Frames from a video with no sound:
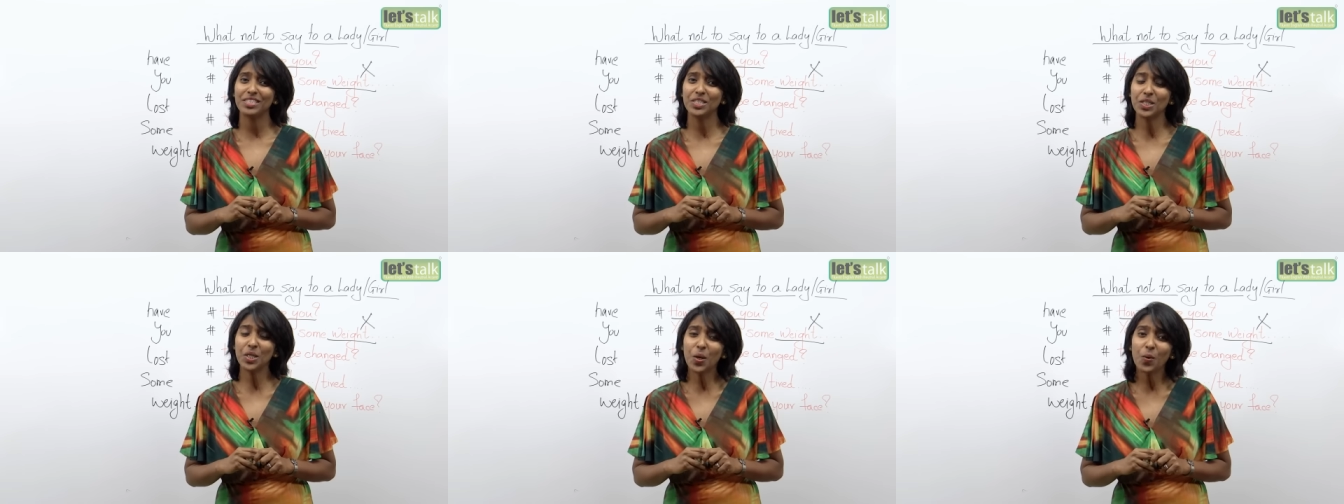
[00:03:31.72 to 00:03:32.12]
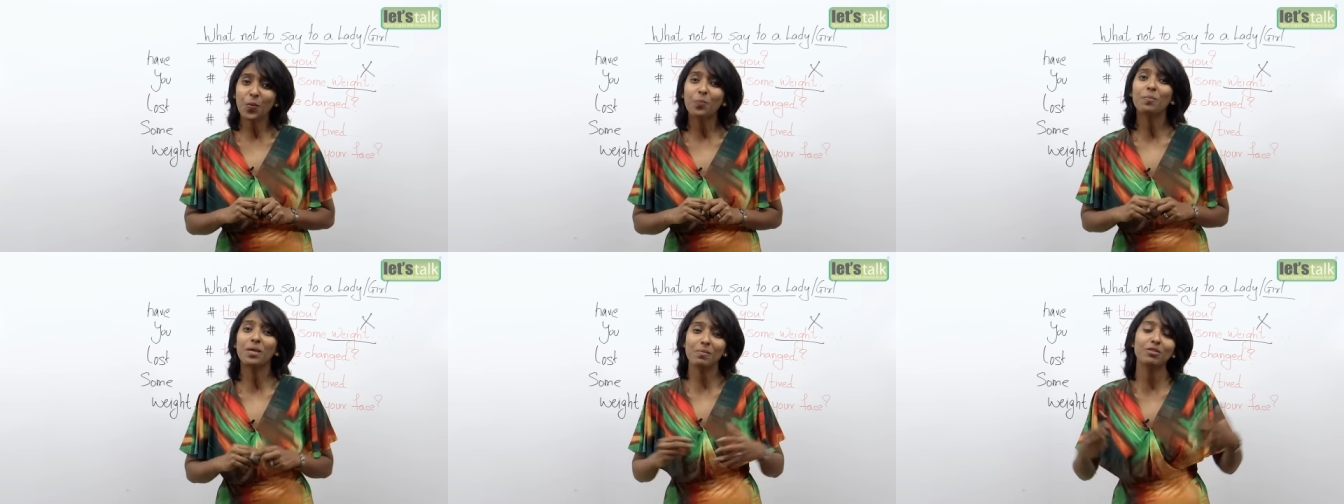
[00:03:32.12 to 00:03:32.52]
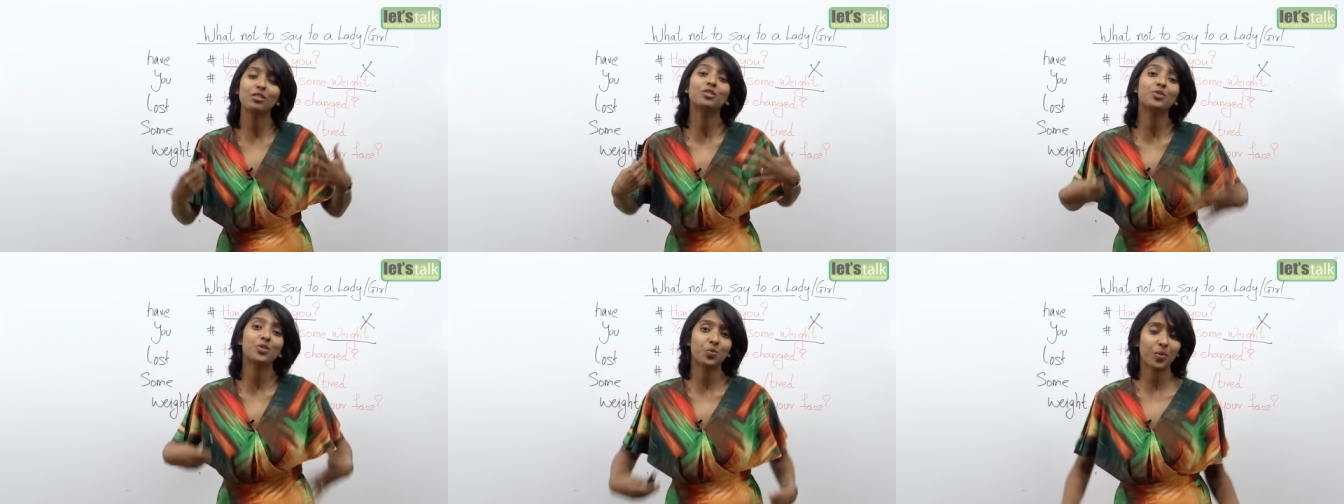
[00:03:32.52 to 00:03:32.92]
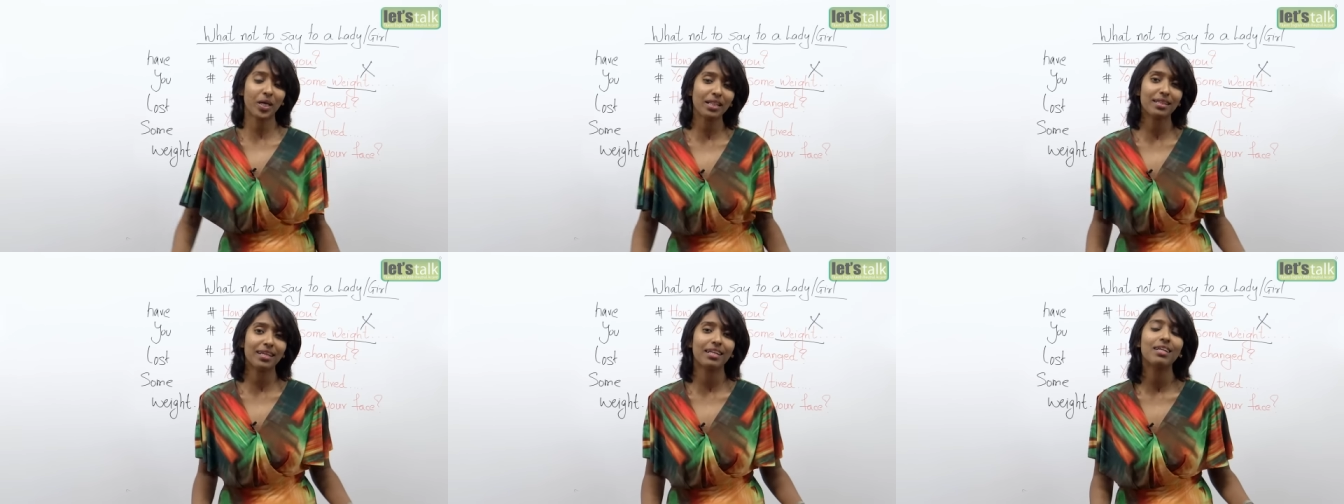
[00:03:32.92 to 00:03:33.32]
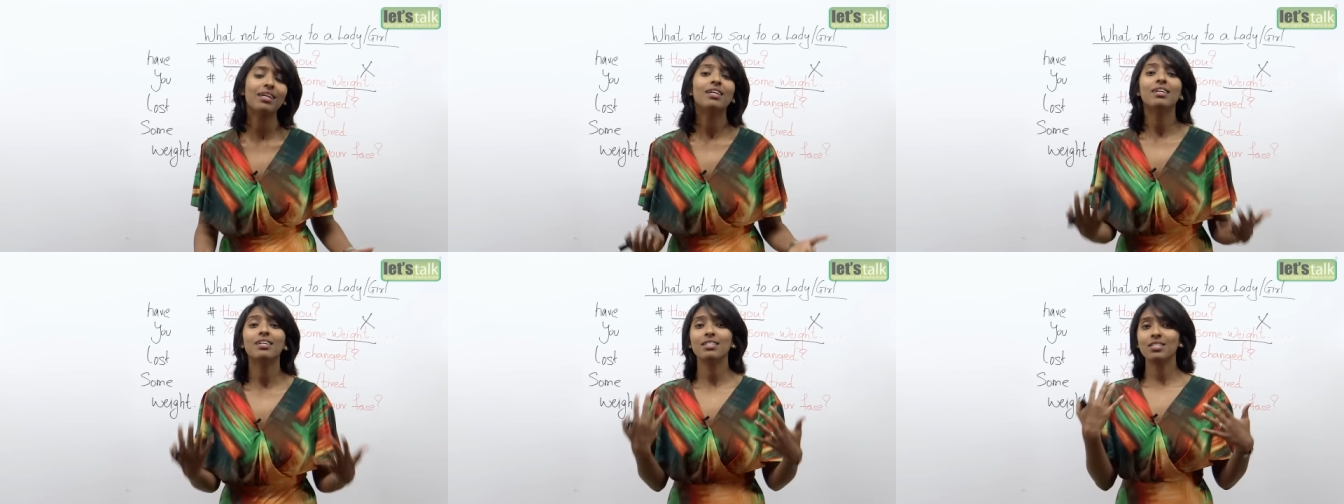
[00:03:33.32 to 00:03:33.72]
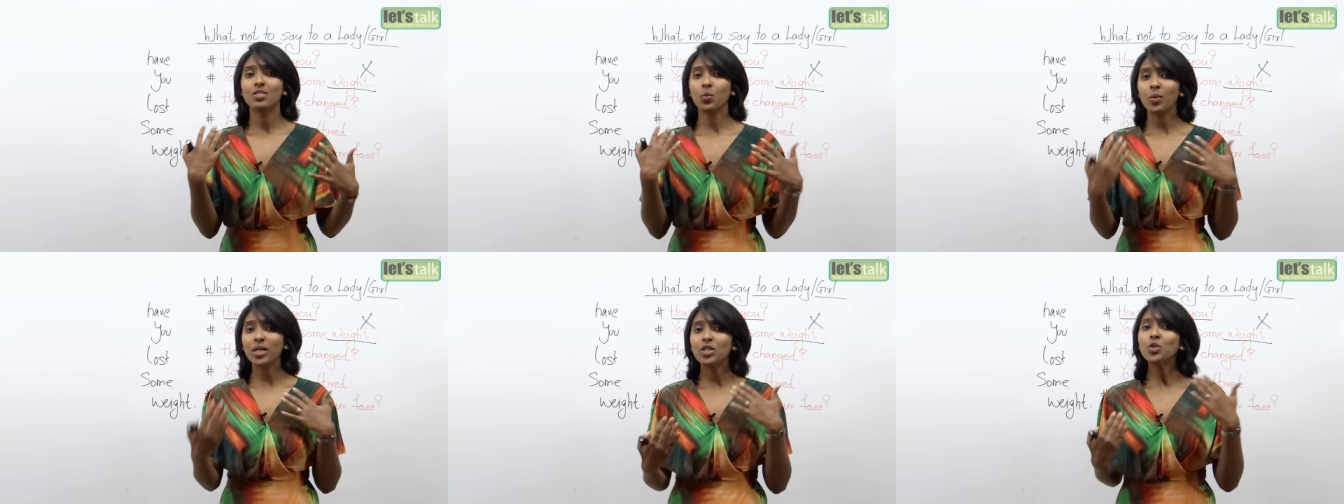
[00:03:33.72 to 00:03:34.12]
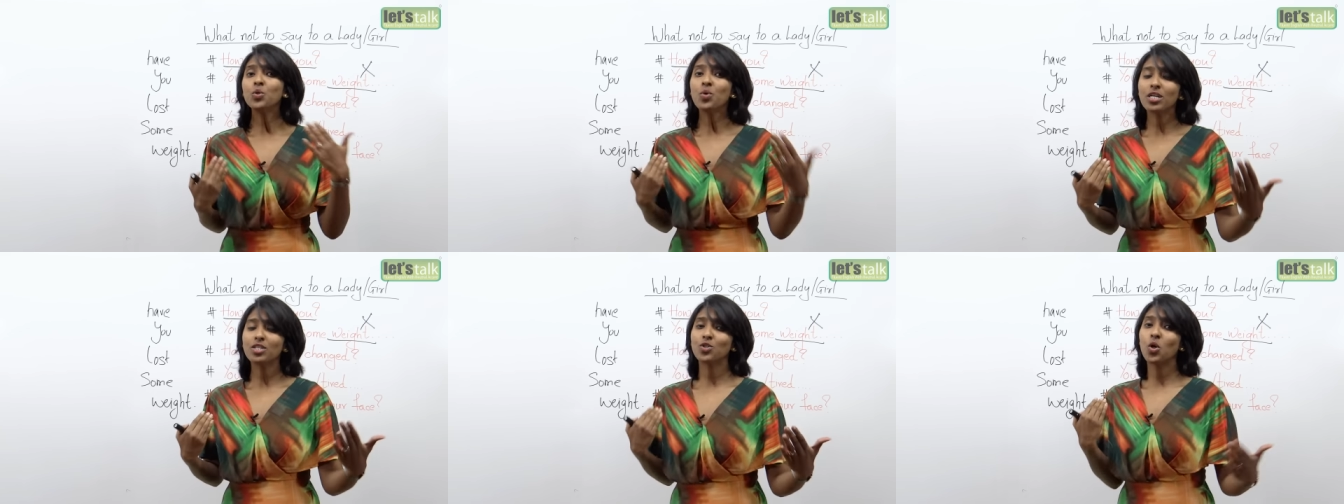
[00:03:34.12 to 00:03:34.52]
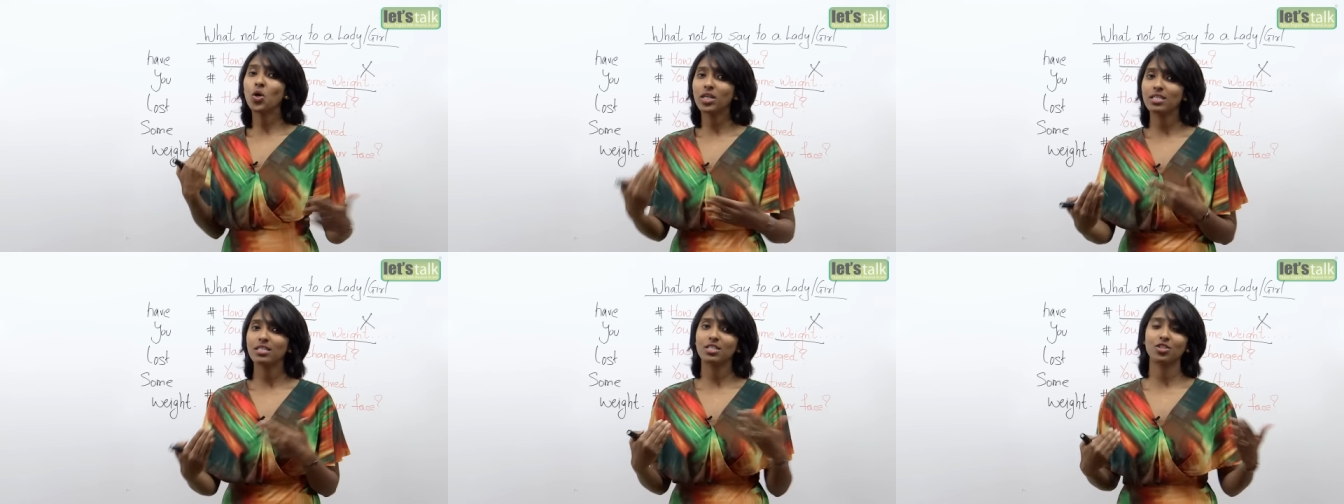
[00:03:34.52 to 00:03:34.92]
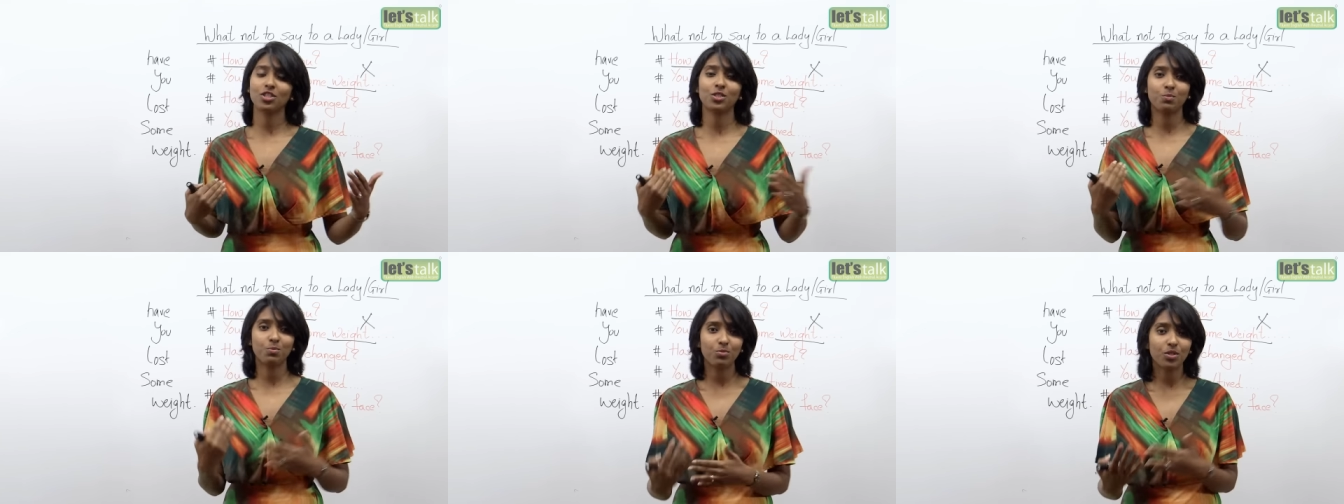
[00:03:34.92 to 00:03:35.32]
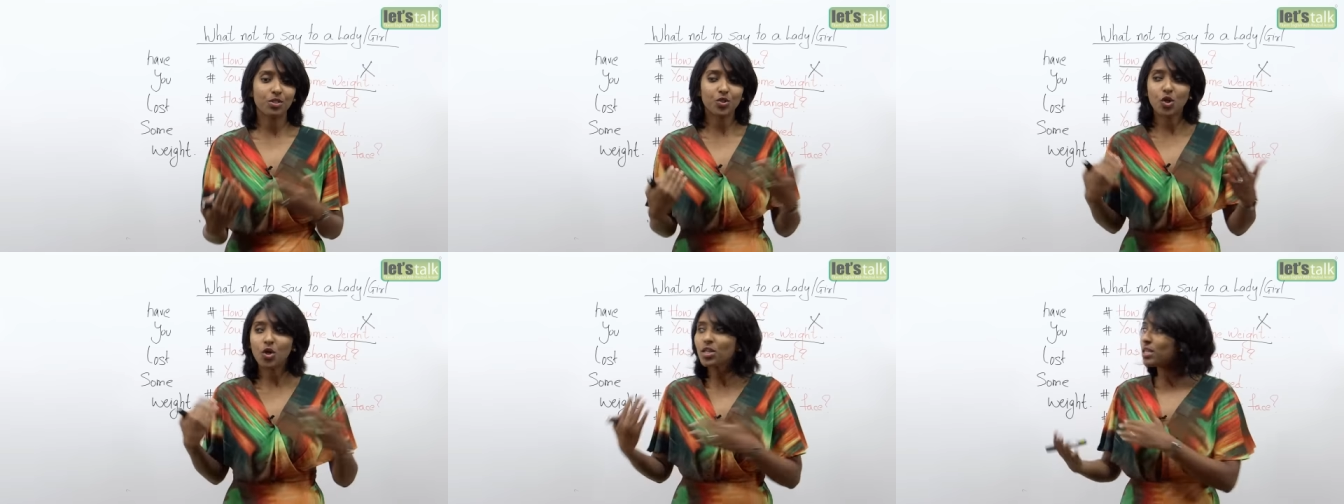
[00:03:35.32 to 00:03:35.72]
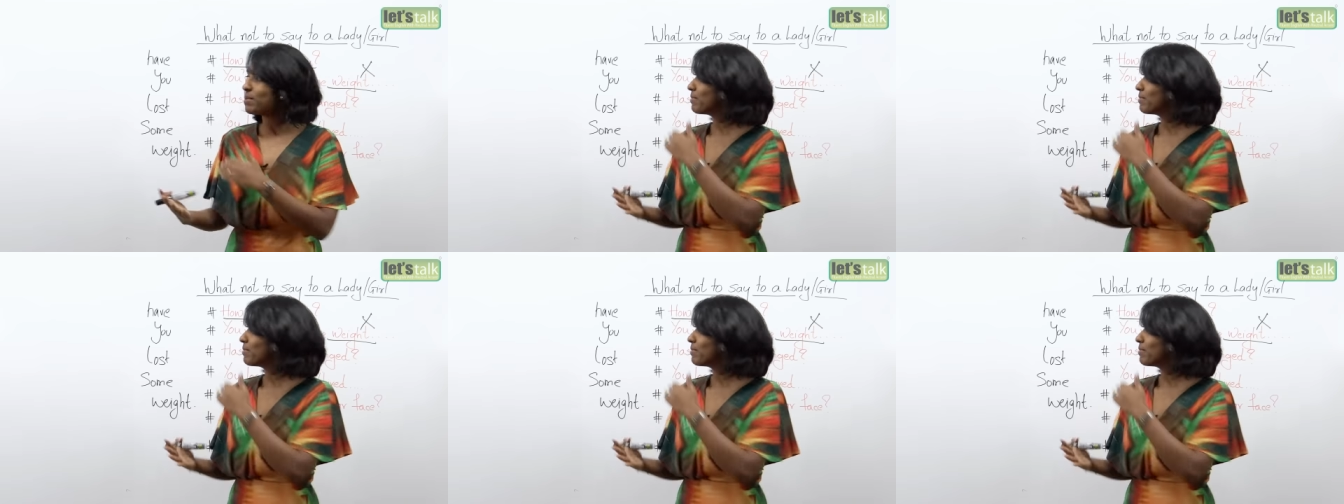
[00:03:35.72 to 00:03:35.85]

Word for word: No, people lose weight then. So when you are talking when you're talking